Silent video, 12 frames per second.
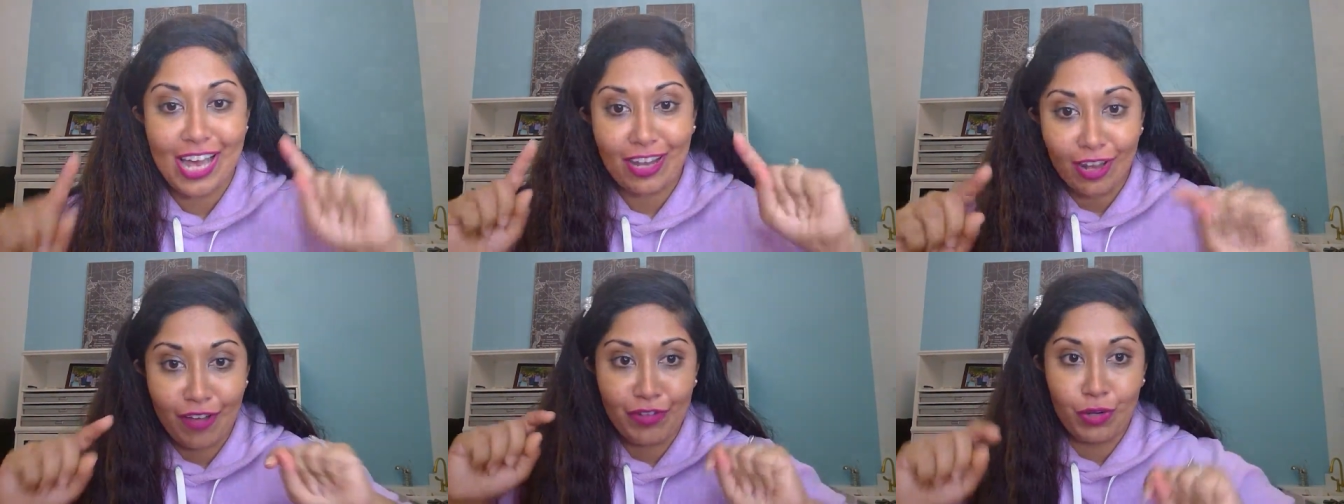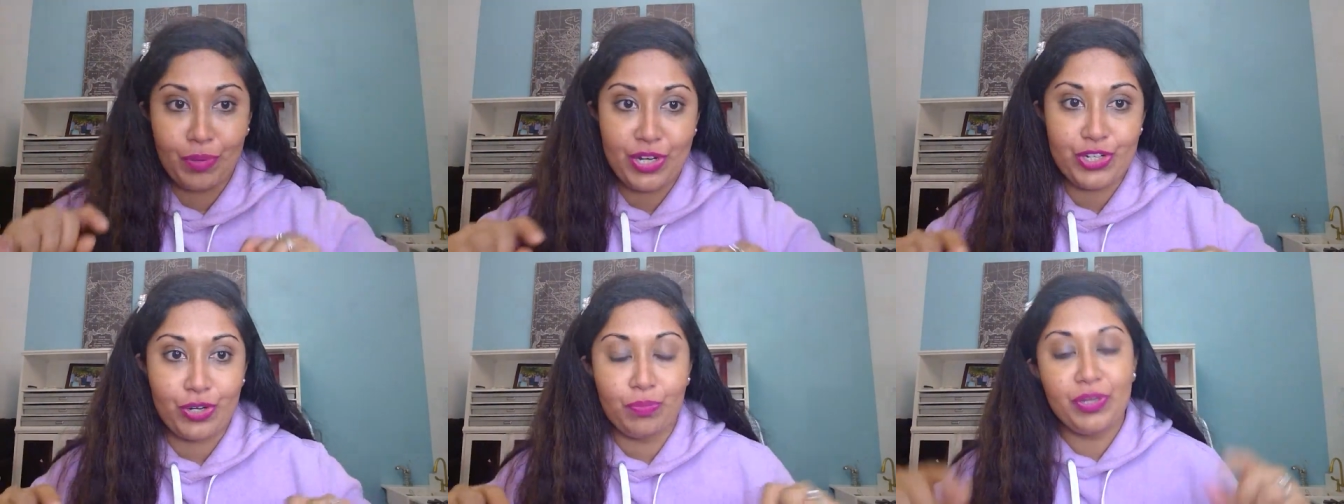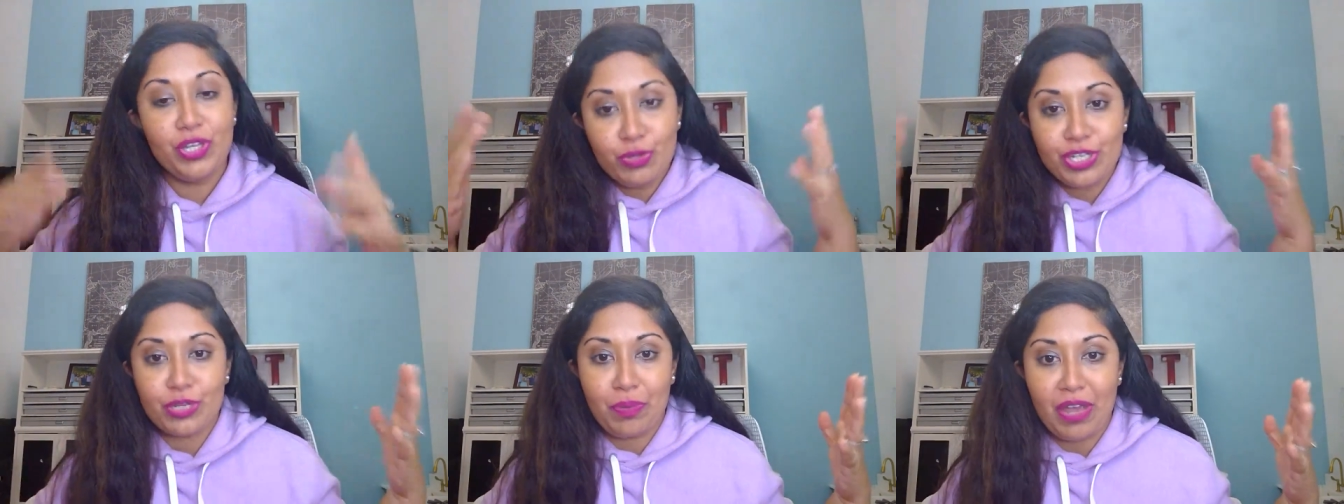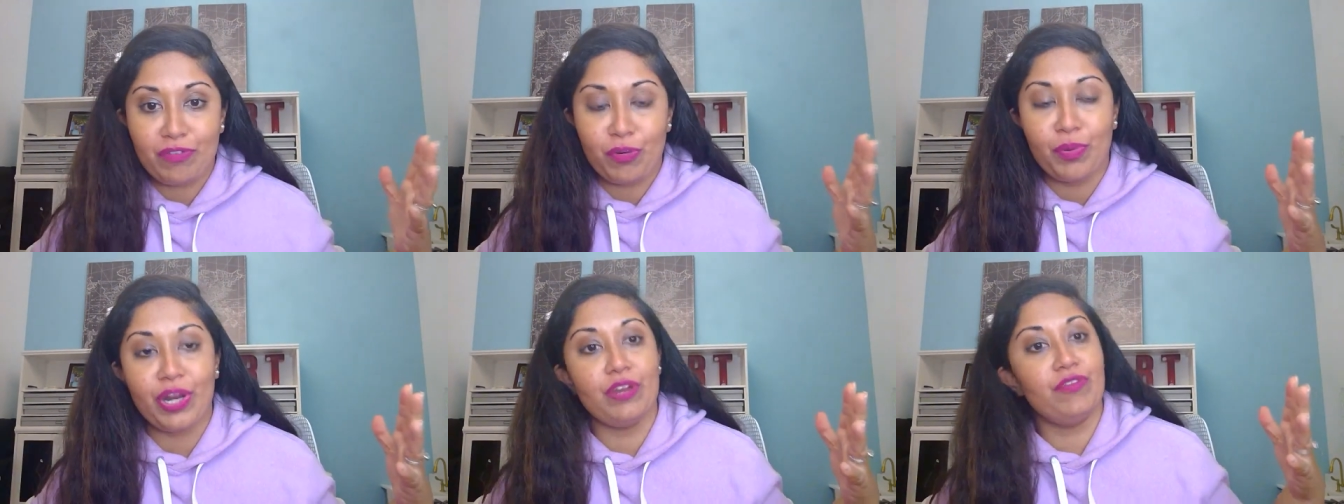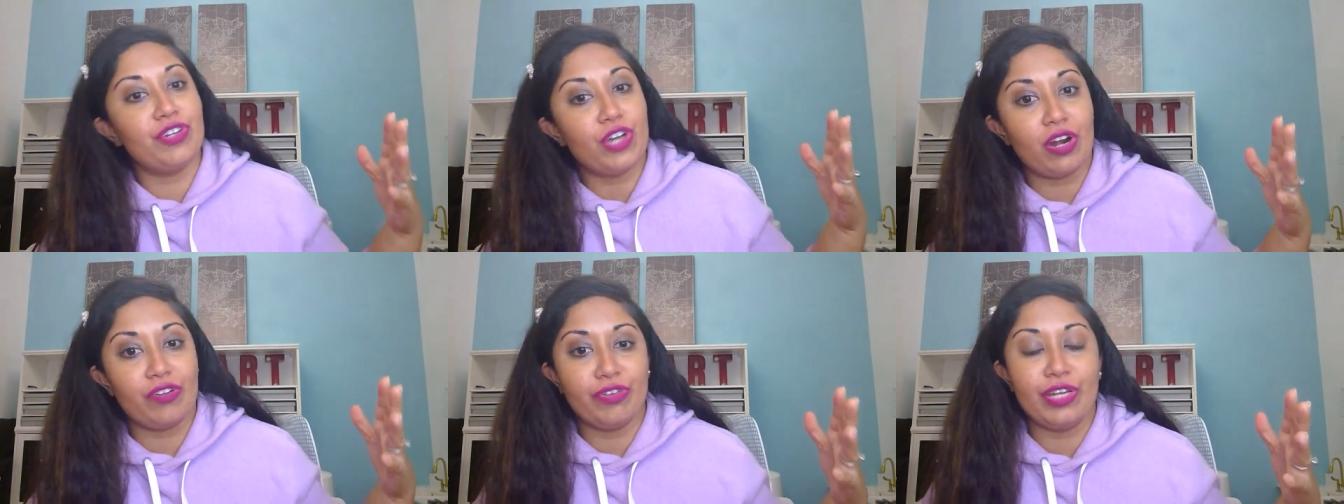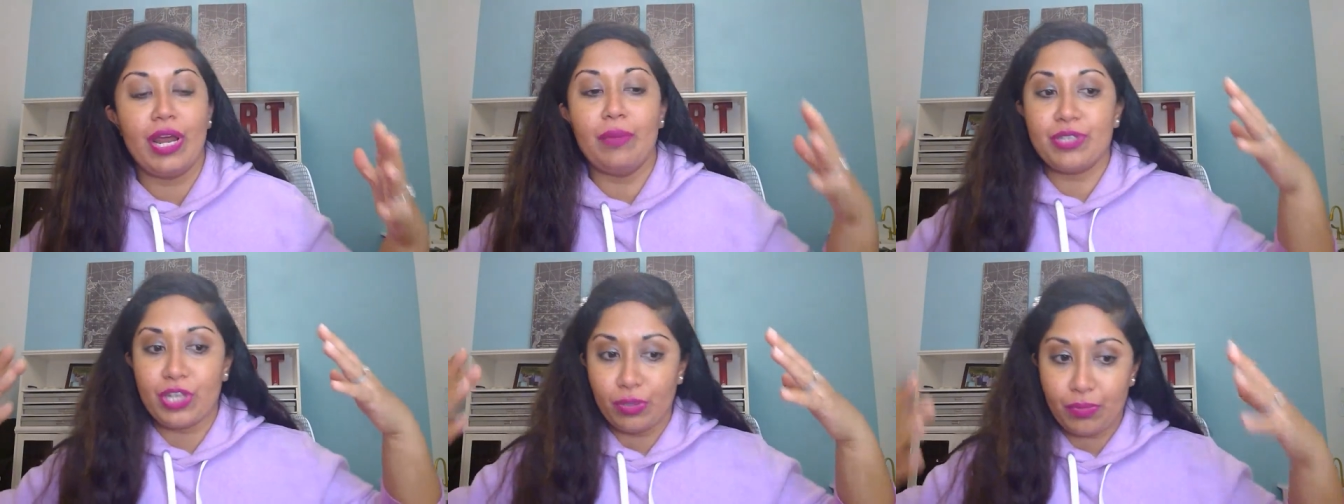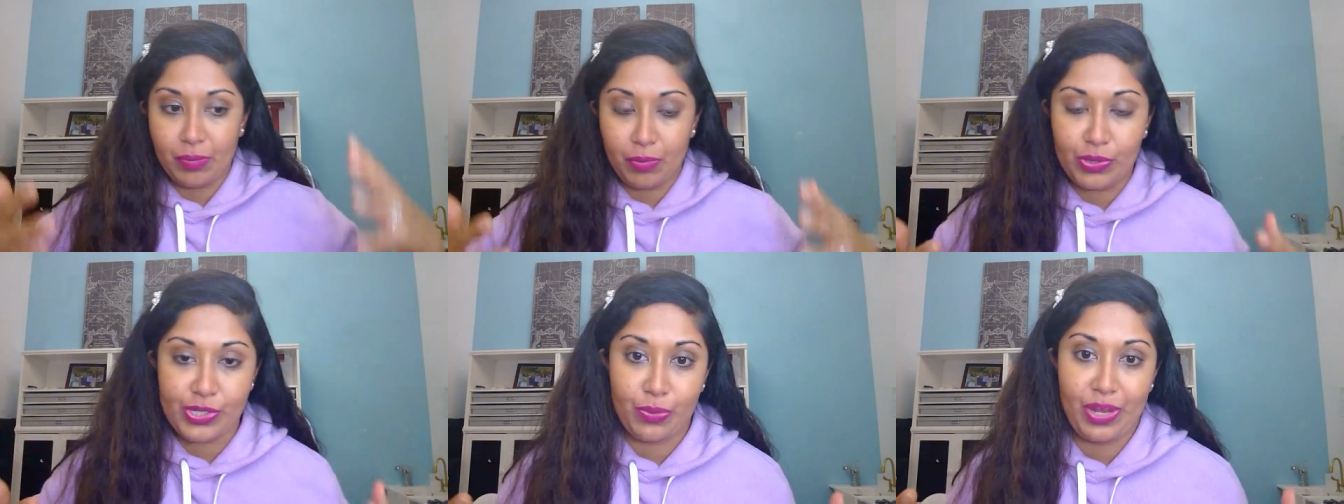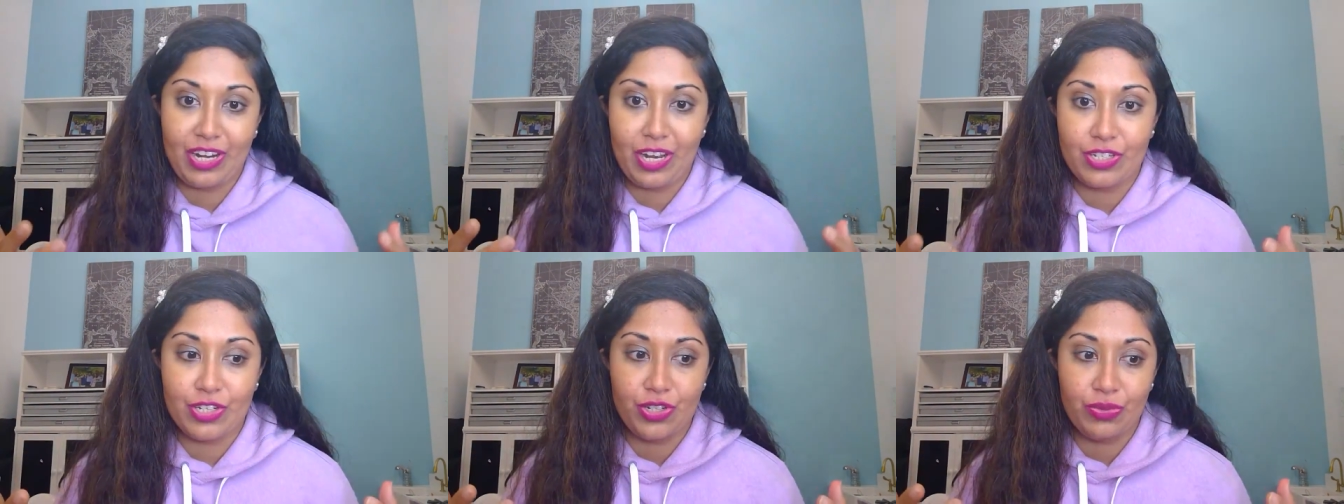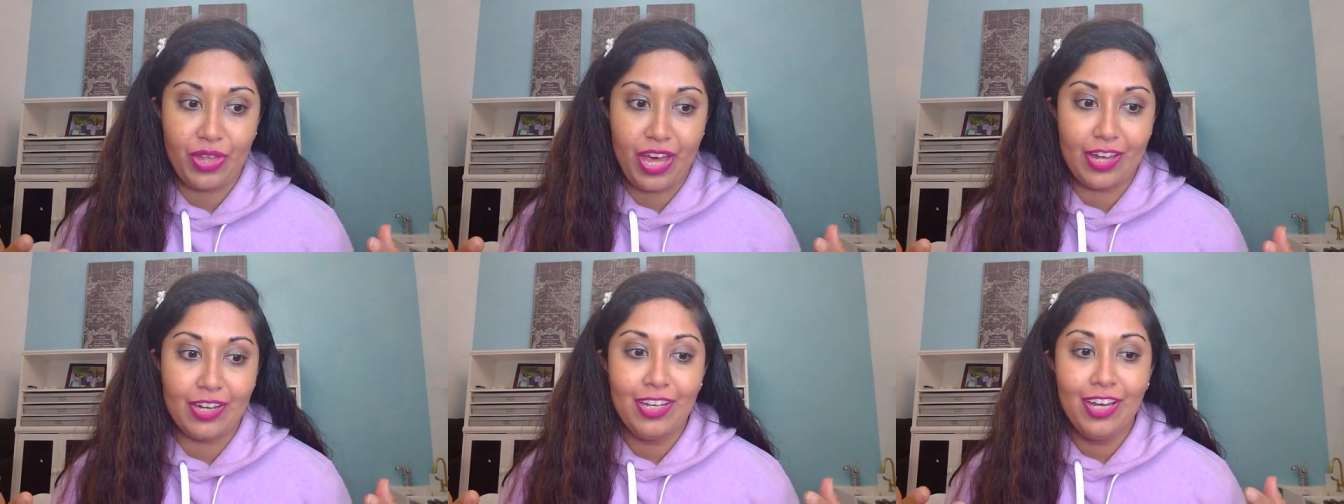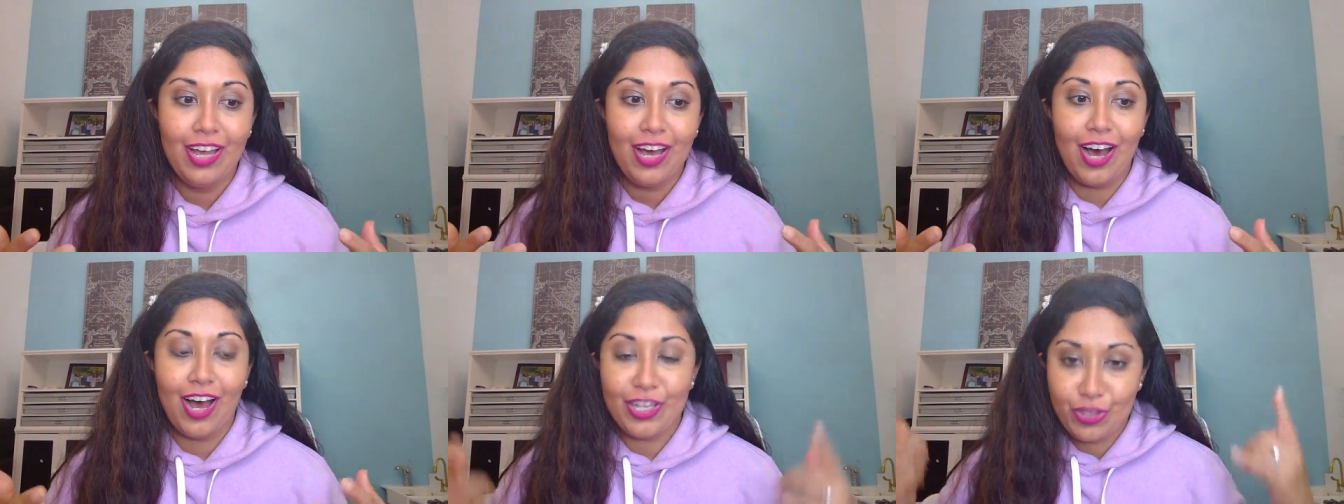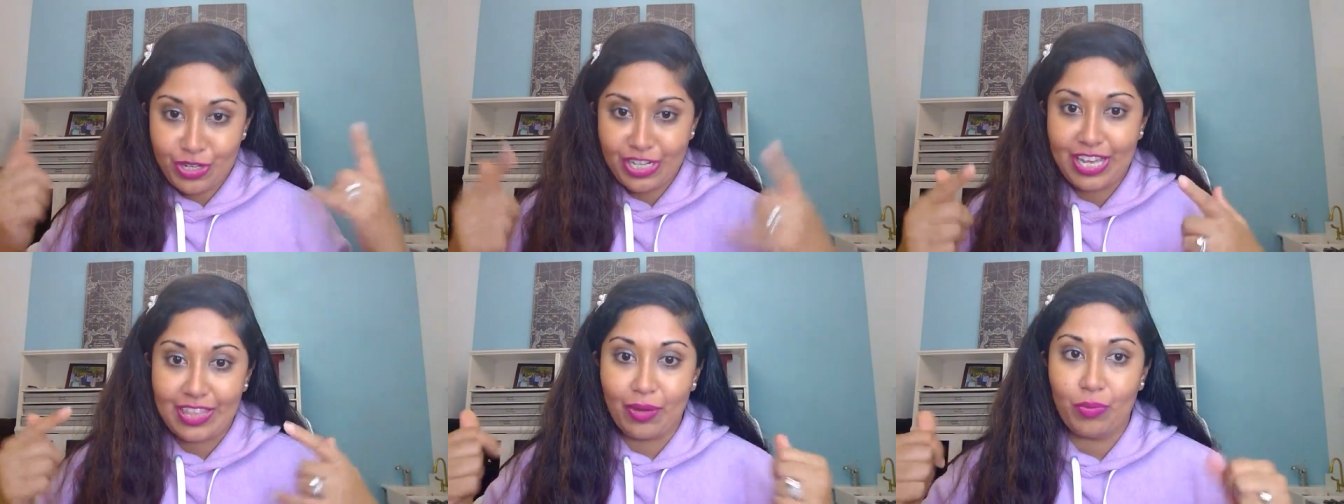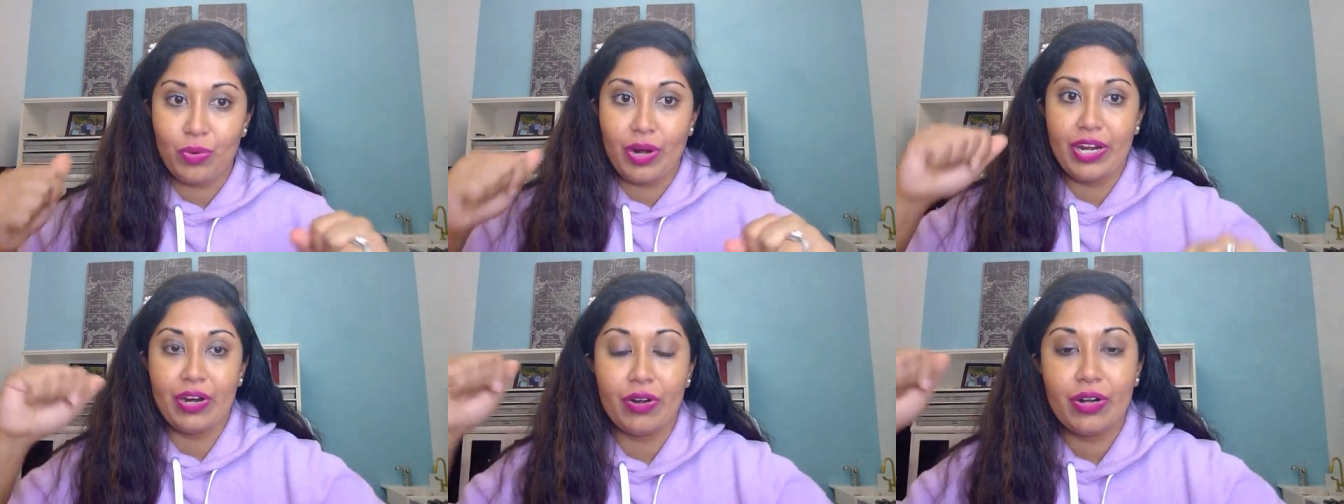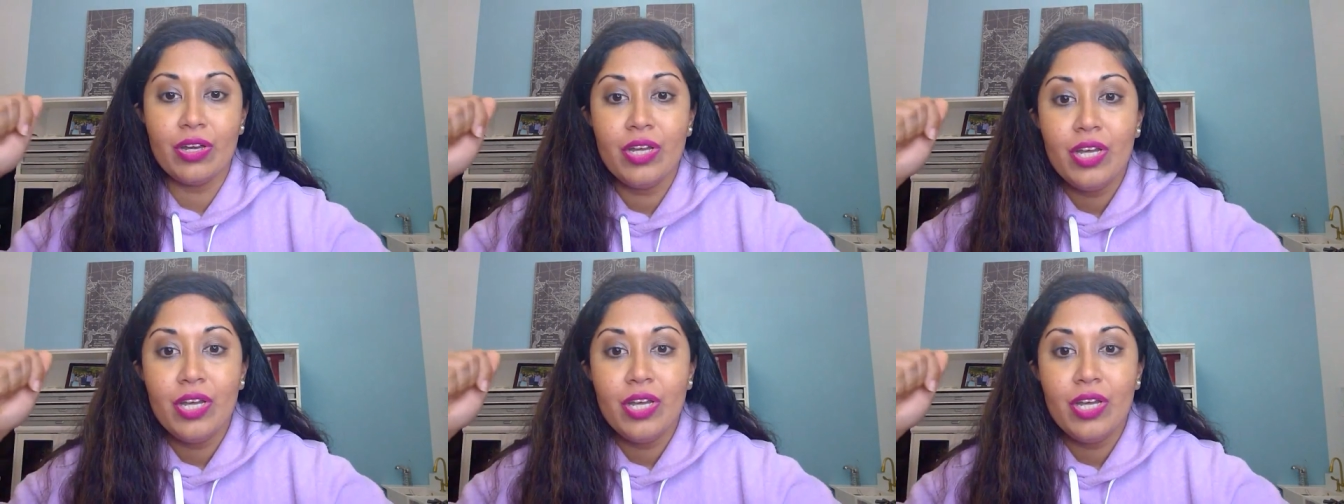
I love your picture, but you did pay for brand photography, and I'm telling people it's okay not to do that. Uh, you did get that one right, Aaron.